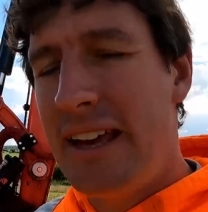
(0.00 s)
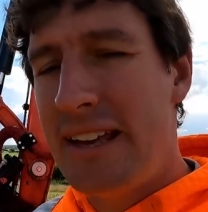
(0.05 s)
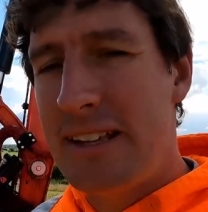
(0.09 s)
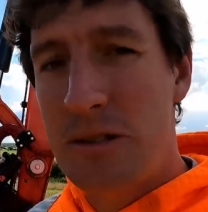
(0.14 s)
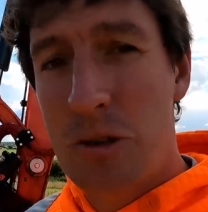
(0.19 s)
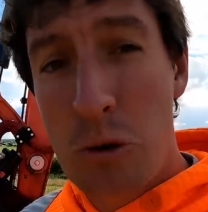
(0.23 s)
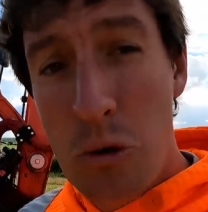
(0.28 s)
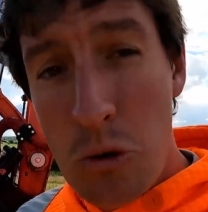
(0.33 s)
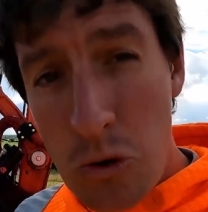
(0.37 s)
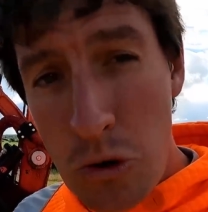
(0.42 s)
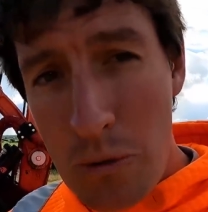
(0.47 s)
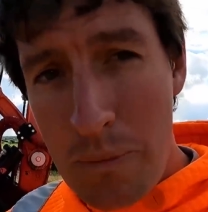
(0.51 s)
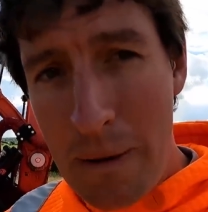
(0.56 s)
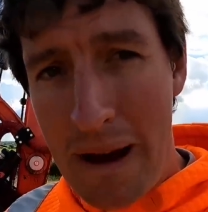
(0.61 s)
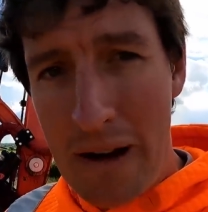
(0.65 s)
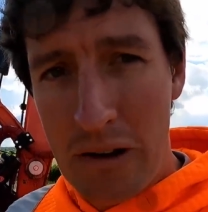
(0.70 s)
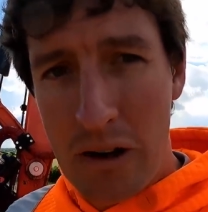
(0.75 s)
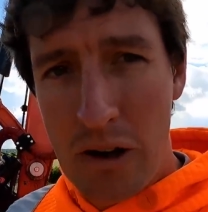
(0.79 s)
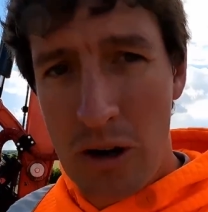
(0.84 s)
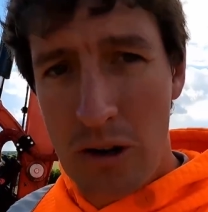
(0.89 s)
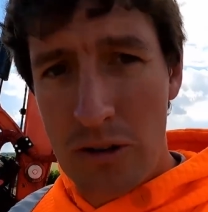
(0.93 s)
It's all
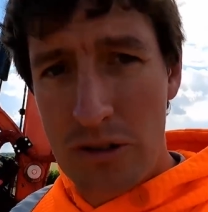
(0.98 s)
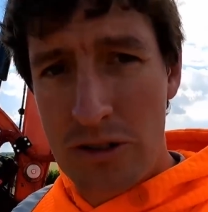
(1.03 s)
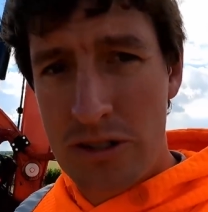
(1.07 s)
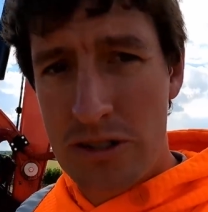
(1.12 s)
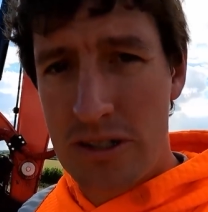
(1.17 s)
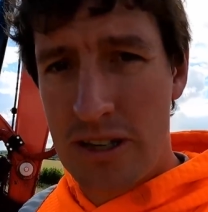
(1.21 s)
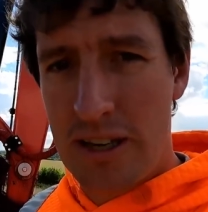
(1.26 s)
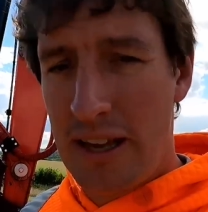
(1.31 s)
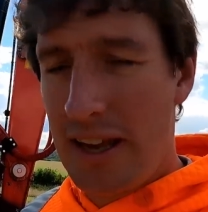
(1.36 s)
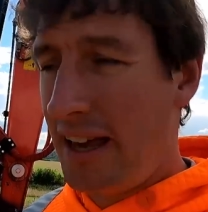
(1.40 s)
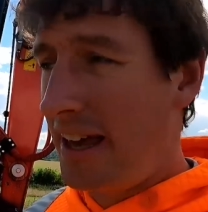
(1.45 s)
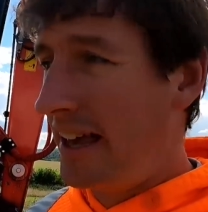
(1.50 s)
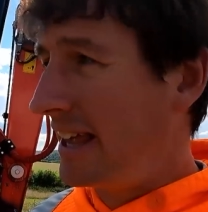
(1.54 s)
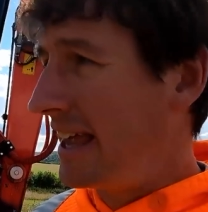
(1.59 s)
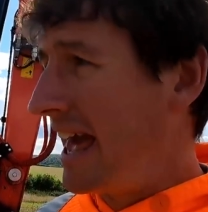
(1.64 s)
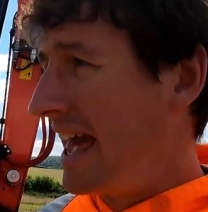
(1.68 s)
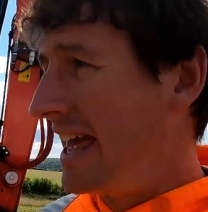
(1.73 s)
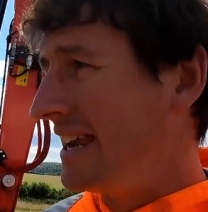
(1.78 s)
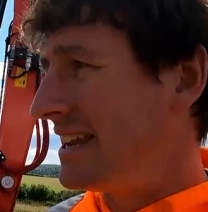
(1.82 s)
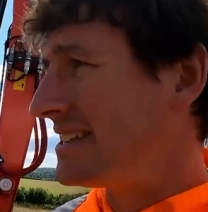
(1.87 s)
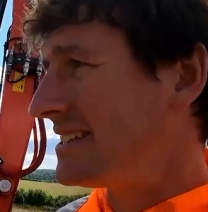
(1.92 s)
about cost
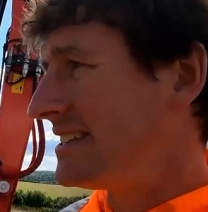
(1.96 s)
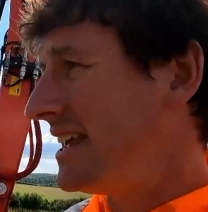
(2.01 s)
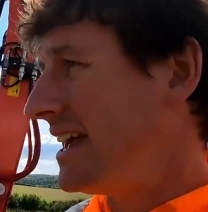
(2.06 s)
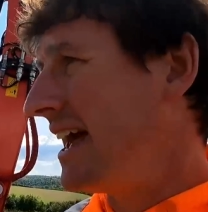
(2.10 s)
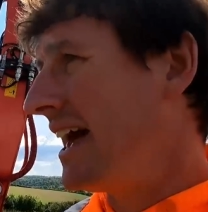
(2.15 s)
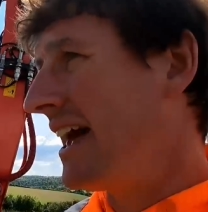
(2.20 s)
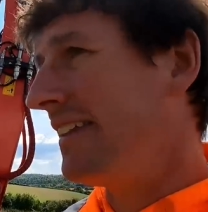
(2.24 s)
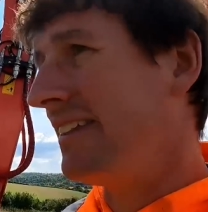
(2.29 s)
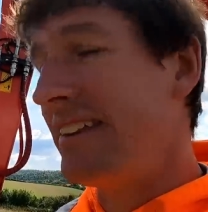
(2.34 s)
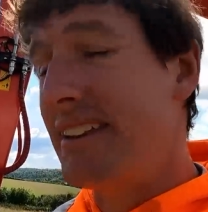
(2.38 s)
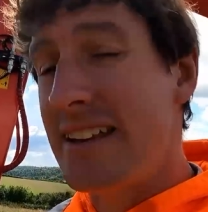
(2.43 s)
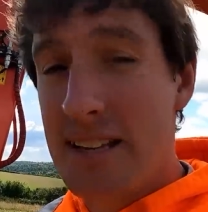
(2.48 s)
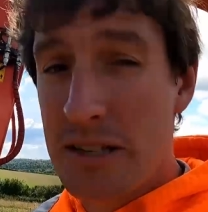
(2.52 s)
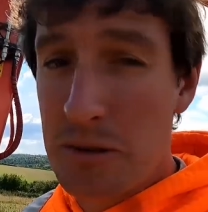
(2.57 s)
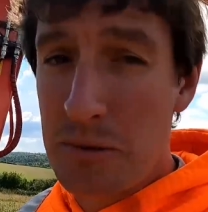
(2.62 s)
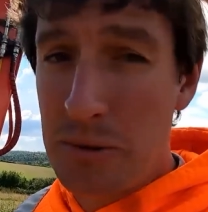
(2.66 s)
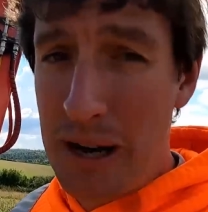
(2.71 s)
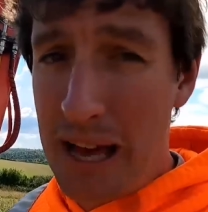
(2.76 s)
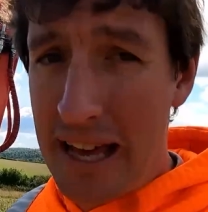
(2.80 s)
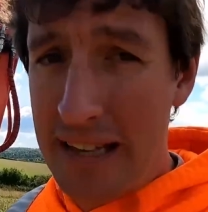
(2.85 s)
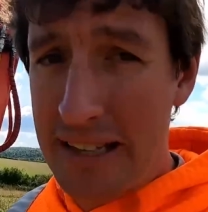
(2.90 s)
again, isn't it? And
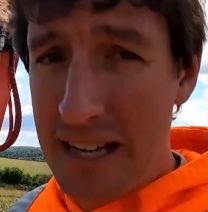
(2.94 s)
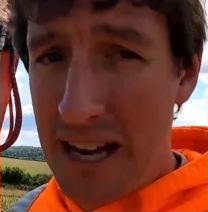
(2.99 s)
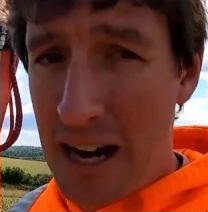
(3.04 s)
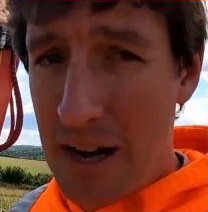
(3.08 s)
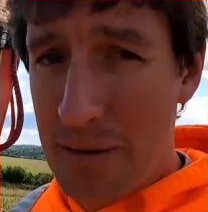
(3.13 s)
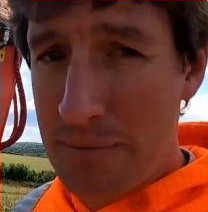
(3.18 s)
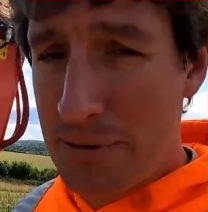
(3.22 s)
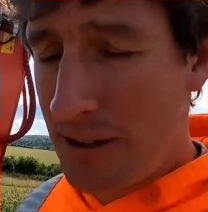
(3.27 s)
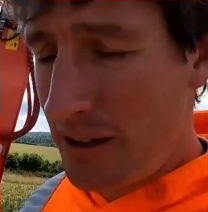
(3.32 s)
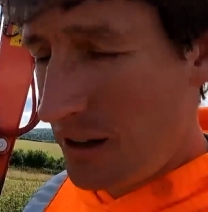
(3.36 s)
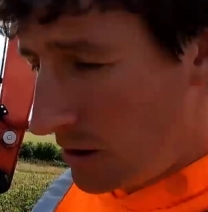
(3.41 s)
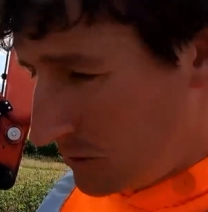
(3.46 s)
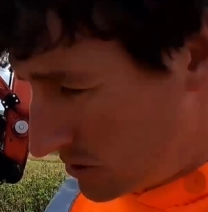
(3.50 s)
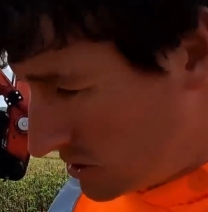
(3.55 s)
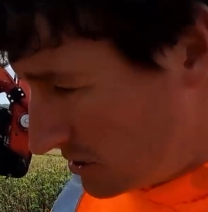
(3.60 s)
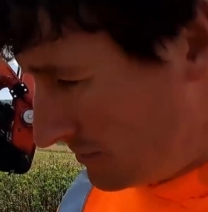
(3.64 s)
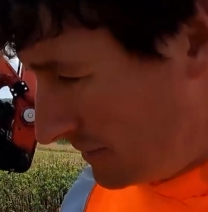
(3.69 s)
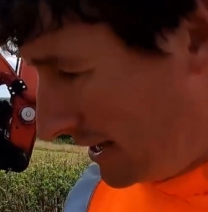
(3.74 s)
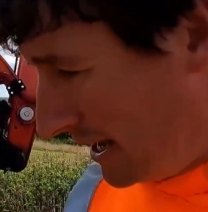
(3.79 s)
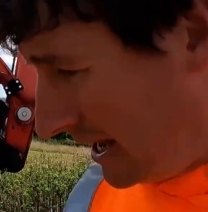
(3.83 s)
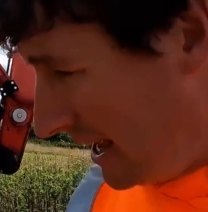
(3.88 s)
these all add up
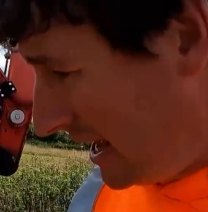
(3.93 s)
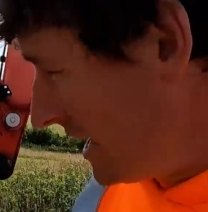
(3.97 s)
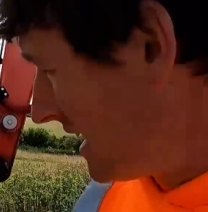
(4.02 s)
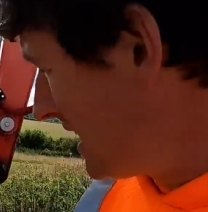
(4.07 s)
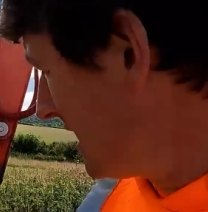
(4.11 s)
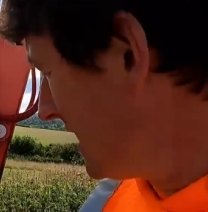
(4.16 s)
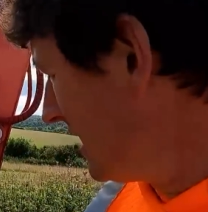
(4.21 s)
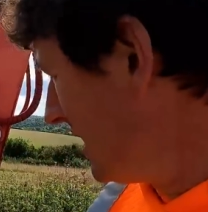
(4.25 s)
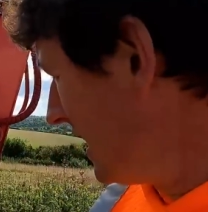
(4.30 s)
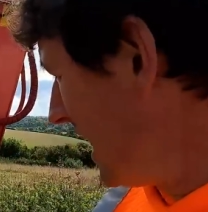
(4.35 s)
ultimately.